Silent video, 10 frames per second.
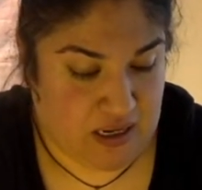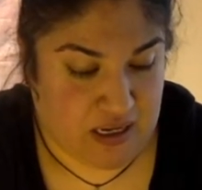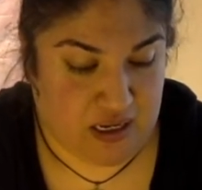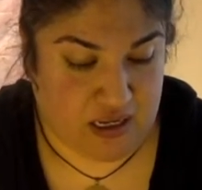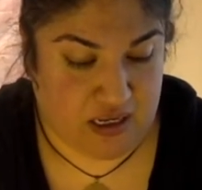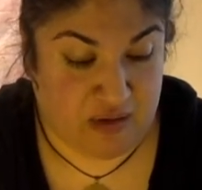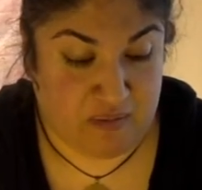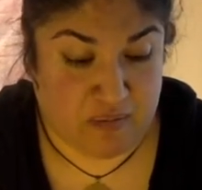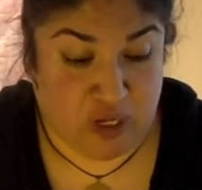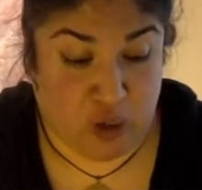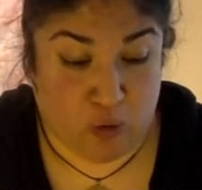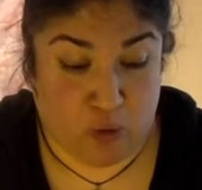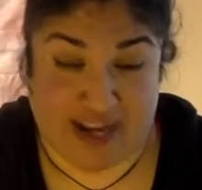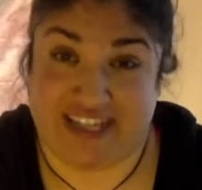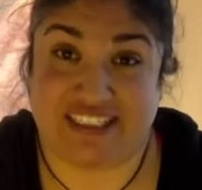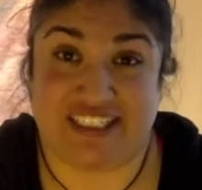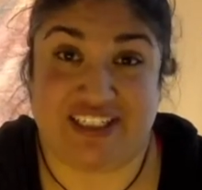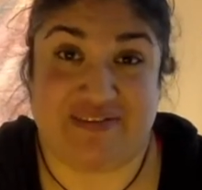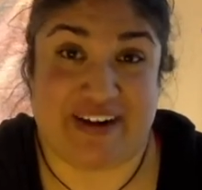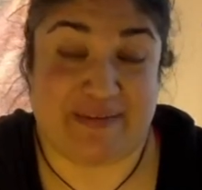Um, why doesn't
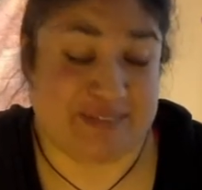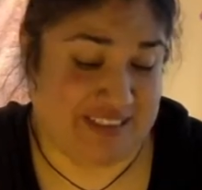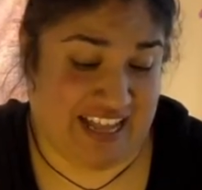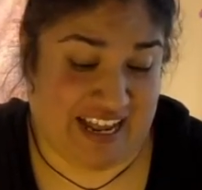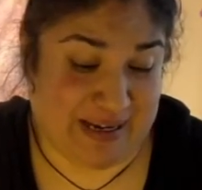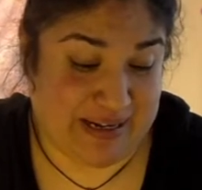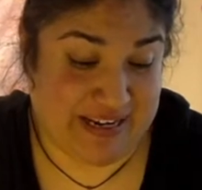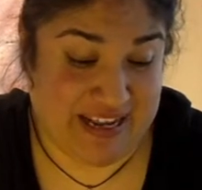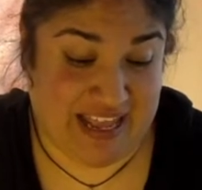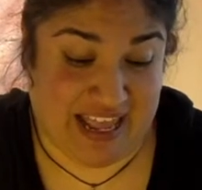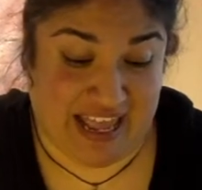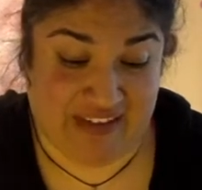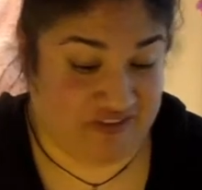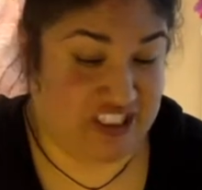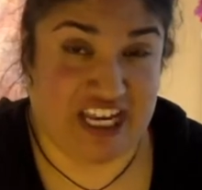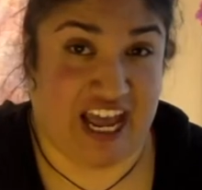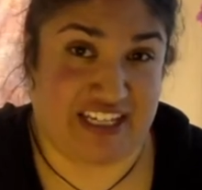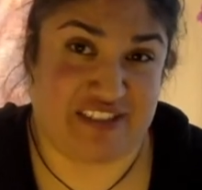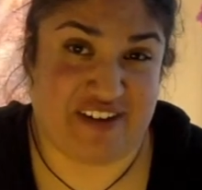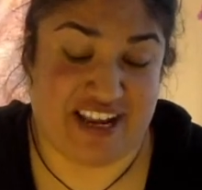she write about that? if she had
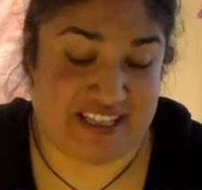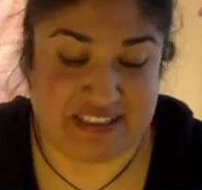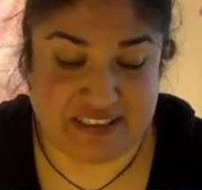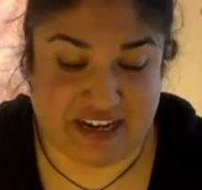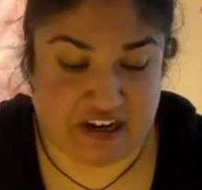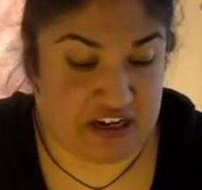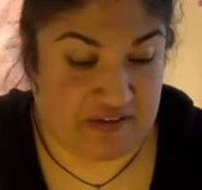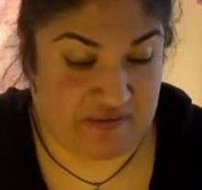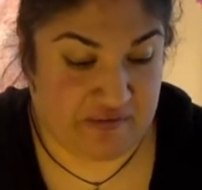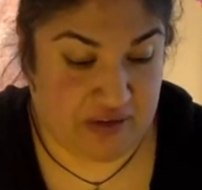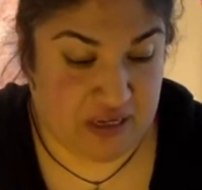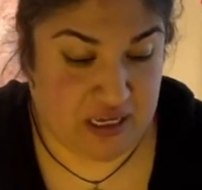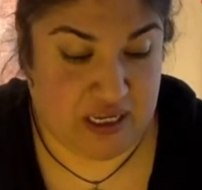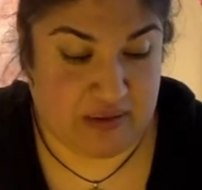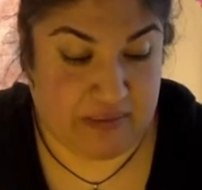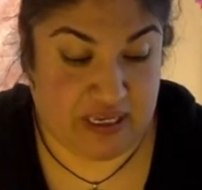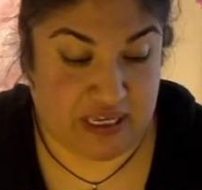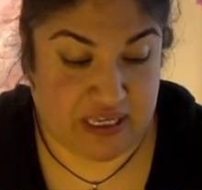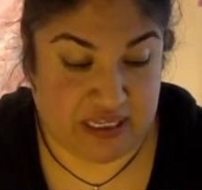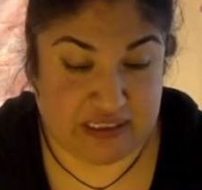to write this narrative.
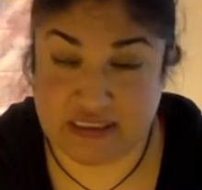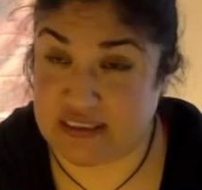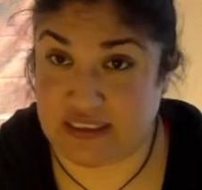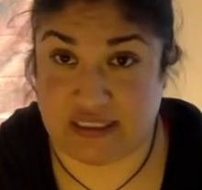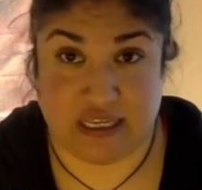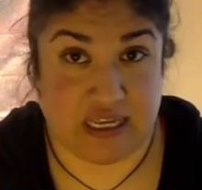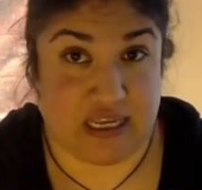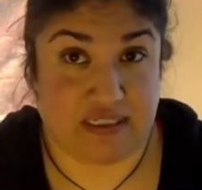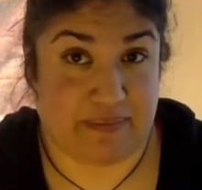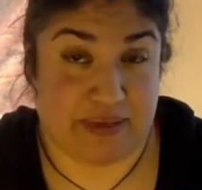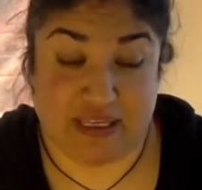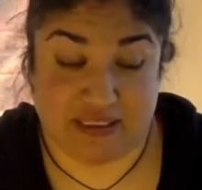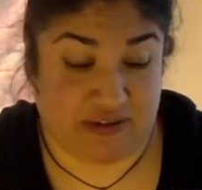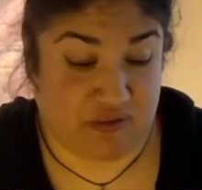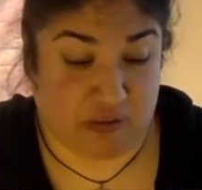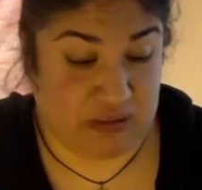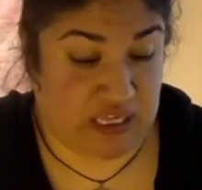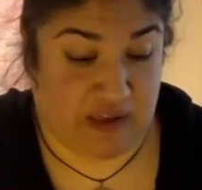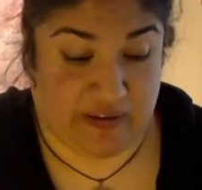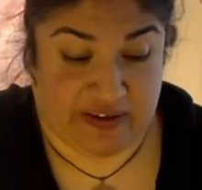Because is it because it won't
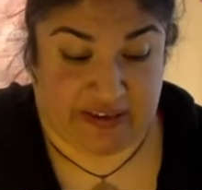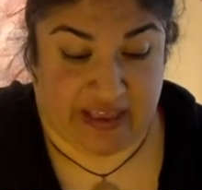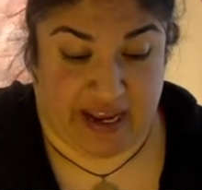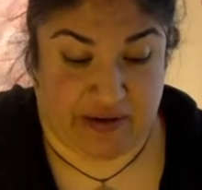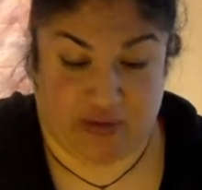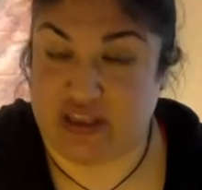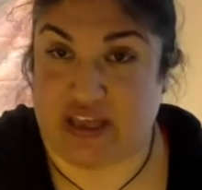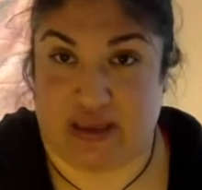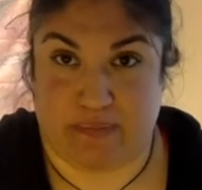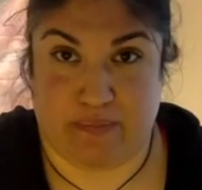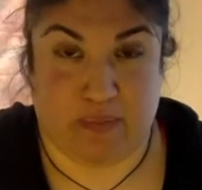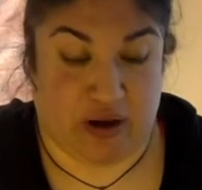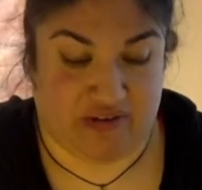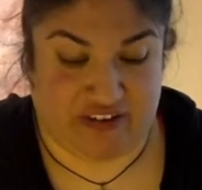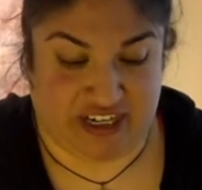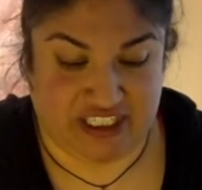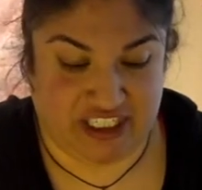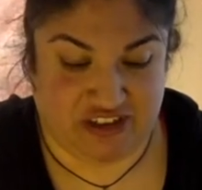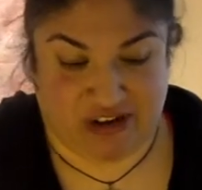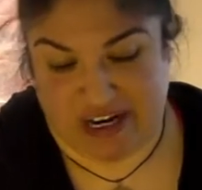sell and align with the
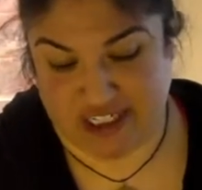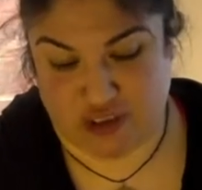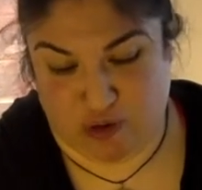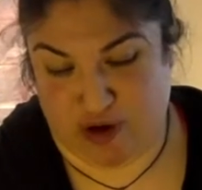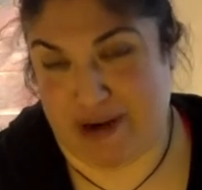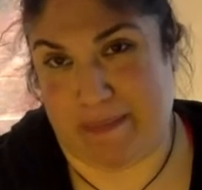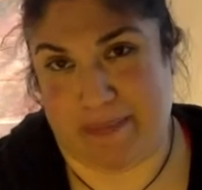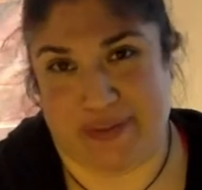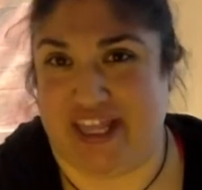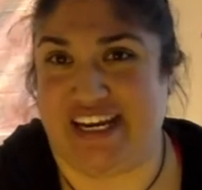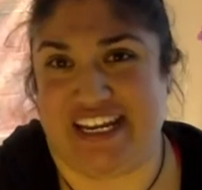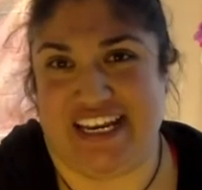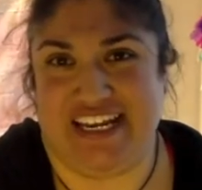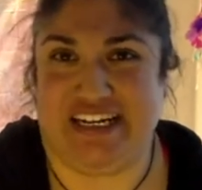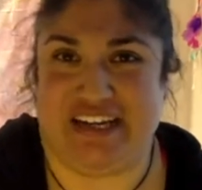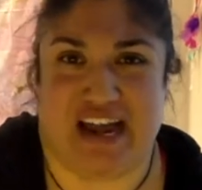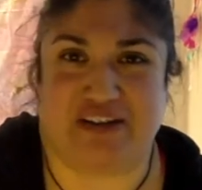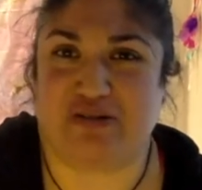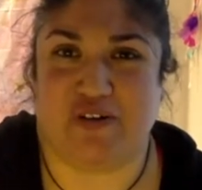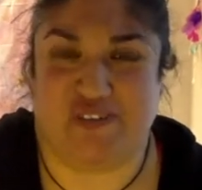impoverished, drug torn, bloody,
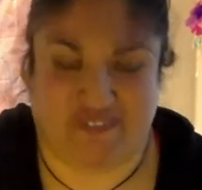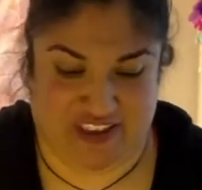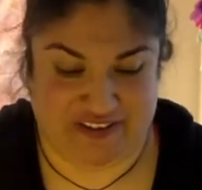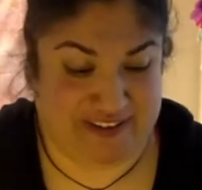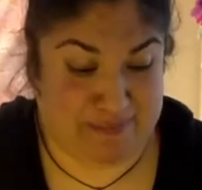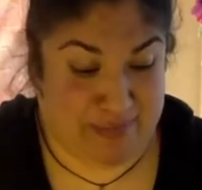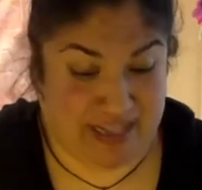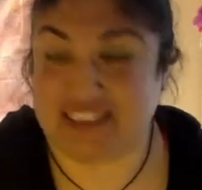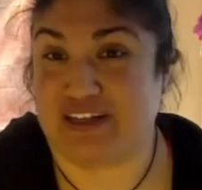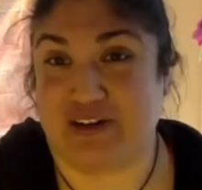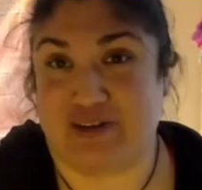narco filled Mexico